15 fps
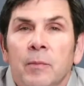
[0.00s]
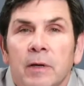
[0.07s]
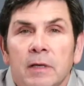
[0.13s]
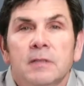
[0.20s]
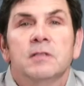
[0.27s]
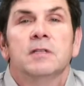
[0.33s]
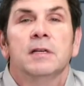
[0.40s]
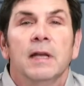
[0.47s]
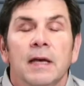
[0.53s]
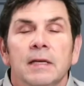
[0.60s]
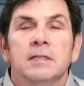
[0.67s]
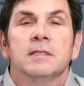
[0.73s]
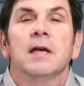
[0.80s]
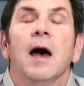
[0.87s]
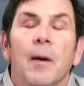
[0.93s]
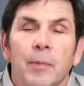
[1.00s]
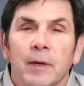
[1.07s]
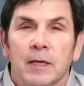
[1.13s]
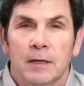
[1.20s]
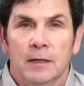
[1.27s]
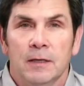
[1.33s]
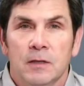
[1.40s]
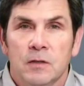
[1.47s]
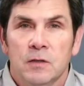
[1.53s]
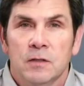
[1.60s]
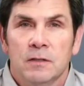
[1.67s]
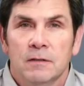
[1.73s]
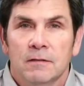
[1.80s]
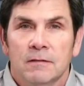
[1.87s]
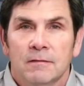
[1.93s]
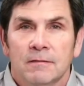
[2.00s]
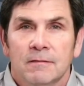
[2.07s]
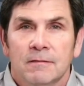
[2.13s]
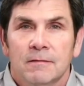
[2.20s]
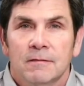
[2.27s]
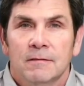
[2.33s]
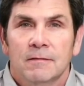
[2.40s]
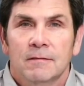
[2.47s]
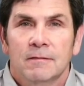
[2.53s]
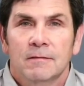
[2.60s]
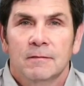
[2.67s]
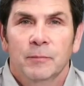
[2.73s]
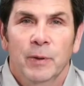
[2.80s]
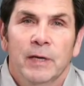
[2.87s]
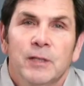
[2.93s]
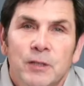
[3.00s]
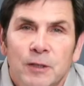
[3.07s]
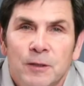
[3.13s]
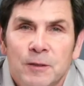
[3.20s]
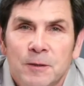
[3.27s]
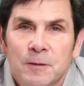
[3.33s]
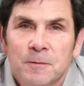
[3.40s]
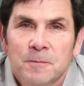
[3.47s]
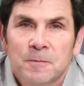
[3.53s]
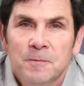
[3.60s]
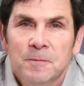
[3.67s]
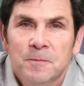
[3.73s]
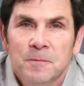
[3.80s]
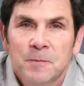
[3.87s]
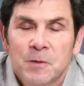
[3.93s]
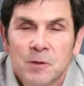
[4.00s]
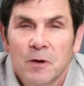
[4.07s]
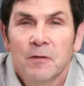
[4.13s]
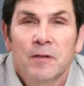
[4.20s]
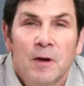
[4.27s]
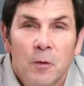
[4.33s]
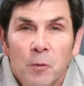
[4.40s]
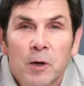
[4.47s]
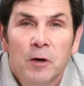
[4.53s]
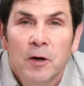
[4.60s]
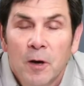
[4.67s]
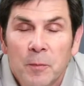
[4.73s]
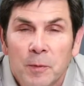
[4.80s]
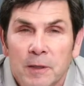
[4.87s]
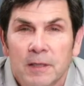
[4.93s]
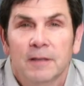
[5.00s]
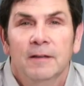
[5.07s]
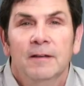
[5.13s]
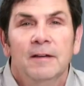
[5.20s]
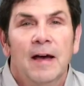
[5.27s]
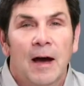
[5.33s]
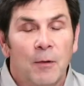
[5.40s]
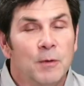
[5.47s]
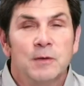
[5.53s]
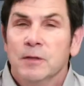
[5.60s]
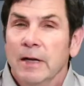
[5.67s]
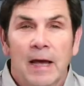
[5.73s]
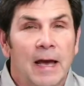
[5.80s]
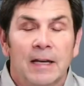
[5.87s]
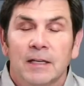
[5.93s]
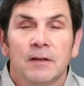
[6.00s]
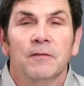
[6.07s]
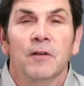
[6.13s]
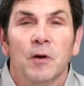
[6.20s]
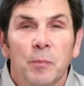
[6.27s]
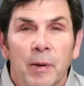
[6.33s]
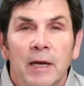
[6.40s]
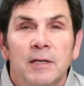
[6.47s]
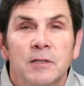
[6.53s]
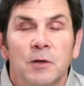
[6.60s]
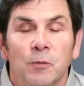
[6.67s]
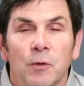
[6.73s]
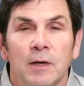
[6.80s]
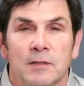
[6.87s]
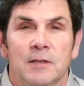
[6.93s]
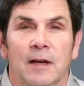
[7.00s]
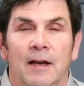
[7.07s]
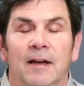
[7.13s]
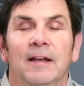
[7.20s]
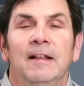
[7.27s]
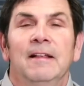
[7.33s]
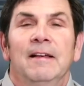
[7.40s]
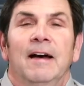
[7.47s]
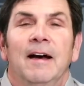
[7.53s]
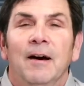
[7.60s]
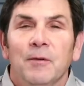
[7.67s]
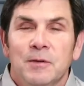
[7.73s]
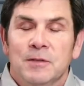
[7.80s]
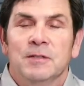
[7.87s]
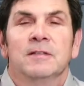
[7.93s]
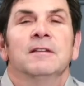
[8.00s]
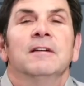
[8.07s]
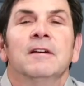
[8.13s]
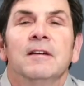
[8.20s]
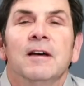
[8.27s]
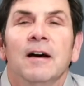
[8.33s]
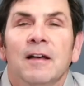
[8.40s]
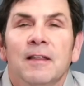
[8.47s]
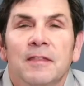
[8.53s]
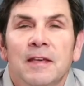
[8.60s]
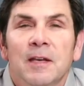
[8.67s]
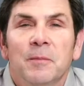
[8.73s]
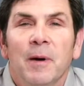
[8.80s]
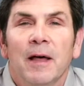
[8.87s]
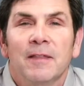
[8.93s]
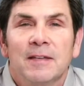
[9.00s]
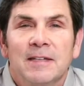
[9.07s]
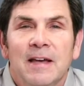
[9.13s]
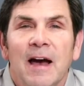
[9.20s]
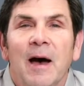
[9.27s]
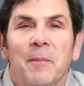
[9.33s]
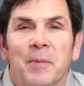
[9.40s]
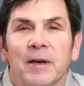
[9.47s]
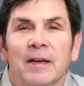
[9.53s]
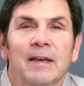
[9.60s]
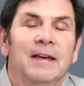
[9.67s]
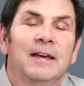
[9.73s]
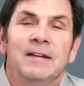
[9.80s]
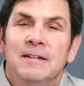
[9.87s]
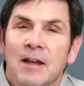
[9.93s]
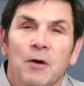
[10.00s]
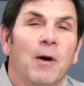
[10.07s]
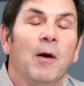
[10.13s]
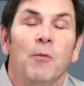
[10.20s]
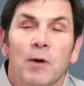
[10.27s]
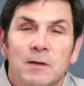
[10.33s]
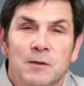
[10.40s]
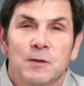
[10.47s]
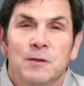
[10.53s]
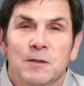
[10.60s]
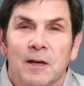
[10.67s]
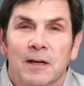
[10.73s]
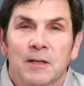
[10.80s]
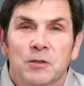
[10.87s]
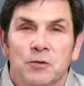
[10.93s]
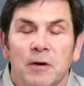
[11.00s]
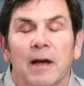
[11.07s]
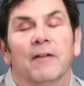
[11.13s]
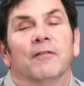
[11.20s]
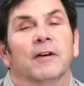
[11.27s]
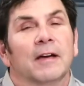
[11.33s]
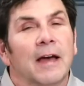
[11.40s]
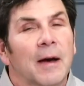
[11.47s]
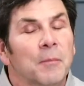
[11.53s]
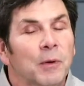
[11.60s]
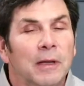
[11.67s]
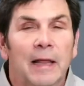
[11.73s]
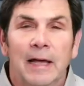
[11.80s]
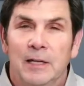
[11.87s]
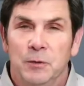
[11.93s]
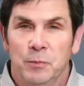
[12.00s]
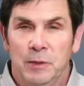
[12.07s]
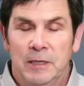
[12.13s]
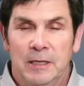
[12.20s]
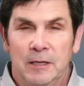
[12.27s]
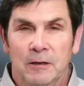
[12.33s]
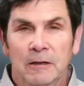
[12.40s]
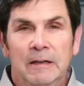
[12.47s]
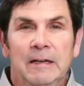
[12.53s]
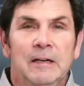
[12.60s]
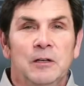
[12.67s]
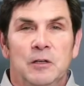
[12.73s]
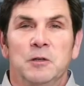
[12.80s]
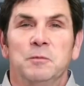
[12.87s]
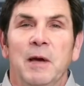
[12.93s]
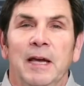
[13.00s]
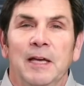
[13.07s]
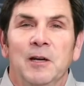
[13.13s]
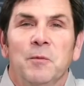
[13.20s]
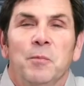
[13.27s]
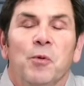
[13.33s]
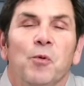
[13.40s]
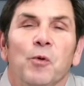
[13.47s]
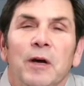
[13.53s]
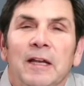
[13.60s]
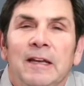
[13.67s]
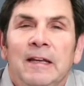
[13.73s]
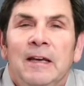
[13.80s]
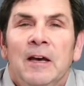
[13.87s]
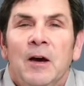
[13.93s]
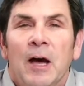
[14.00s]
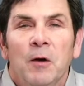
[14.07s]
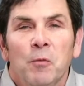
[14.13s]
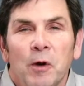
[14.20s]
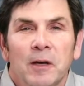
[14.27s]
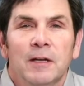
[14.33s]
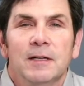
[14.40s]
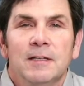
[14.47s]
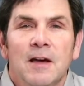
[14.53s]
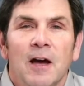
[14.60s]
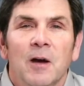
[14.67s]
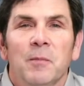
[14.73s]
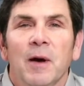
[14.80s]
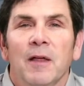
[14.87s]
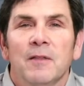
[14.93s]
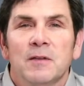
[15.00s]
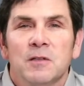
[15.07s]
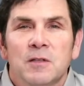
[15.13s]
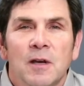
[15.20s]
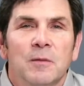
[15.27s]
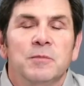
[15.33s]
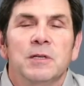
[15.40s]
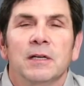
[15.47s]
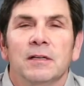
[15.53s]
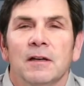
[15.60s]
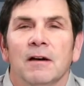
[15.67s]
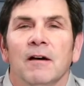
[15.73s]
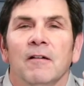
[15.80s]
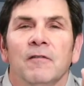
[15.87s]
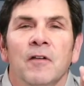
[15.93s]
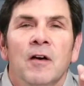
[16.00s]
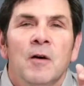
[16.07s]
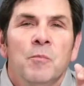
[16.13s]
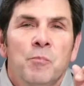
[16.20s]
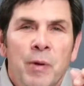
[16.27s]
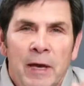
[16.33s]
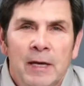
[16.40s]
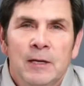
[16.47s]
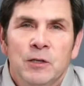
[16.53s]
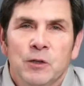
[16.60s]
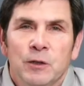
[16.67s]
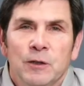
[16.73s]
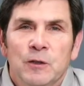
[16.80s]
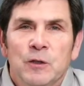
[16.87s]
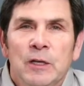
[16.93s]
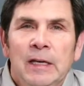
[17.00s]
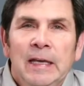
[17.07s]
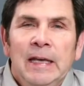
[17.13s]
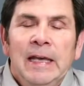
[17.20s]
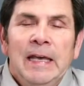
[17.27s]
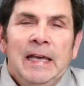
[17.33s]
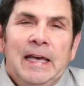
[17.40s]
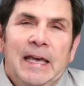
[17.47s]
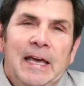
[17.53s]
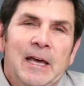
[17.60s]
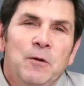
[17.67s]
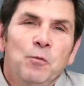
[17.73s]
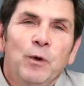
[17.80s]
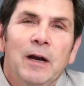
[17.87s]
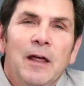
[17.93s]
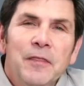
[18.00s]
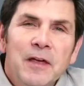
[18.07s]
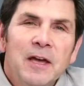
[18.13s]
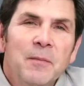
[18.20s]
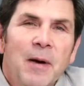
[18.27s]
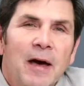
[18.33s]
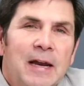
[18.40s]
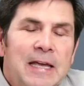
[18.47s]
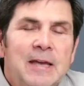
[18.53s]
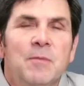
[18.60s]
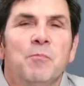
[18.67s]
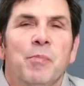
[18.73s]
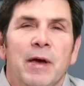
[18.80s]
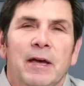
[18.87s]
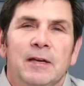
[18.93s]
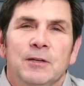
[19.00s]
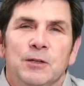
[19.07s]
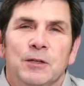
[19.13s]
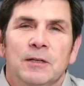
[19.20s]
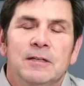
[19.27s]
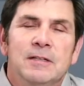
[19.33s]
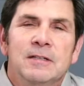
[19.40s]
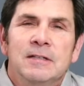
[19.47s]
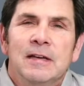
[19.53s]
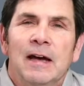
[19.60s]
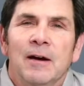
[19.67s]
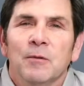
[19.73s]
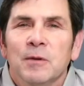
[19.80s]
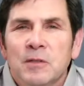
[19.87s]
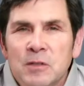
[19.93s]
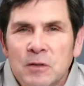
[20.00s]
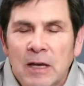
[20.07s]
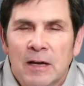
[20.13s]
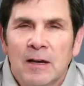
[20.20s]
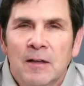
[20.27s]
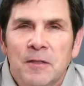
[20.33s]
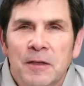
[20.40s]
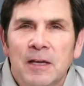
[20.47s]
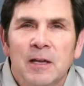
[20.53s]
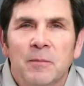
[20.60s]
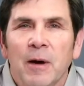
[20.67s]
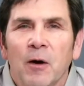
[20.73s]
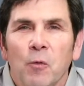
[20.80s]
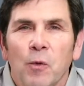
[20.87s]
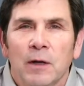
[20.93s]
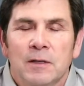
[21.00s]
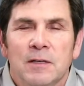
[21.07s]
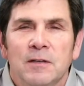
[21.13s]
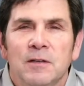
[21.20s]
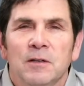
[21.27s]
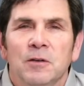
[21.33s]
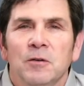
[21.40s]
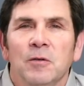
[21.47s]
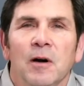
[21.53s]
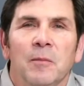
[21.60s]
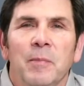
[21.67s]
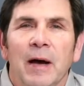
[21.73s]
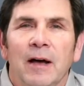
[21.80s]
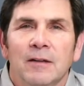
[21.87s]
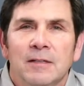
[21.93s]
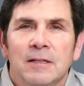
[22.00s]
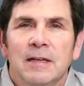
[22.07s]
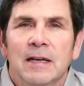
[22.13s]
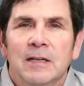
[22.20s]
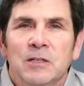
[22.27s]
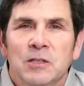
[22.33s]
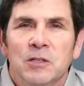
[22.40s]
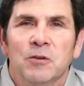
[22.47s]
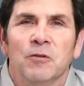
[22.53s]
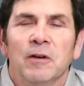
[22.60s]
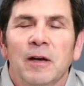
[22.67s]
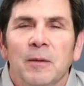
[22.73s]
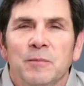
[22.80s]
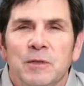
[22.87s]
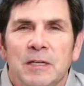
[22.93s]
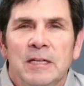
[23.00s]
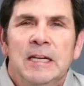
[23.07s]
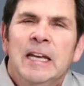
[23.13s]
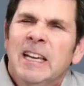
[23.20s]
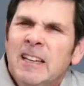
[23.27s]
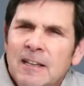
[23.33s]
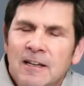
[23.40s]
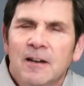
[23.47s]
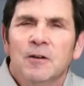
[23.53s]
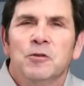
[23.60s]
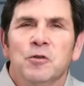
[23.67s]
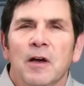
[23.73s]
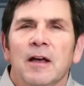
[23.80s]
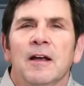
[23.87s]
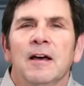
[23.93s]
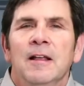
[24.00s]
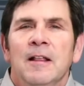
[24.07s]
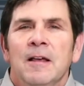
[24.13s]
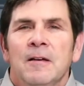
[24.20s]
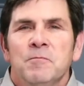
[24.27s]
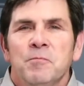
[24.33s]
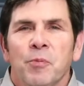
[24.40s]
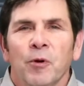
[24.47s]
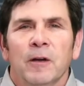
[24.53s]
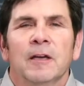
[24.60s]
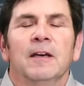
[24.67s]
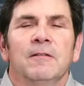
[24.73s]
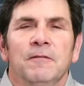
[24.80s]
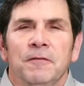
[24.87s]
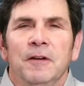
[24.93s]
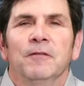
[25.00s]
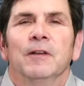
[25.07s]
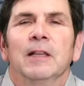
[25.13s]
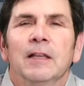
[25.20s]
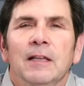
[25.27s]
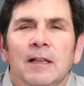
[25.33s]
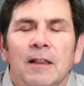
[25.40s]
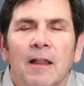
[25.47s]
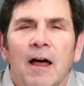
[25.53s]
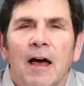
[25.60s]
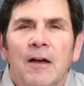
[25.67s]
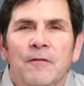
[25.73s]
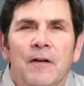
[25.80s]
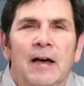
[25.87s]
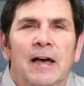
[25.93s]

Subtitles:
Because today's topic is patience. Sorry for that weird opening. I wasn't acting very patient, was I? I was thinking about the topic, and no, I wasn't stuck in traffic. I'm glad to be here, just making a point. And we're going to talk about the subject of patience. And when I think about impatience, I was thinking about what to do about today's script and, you know, try to bring it vividly to life.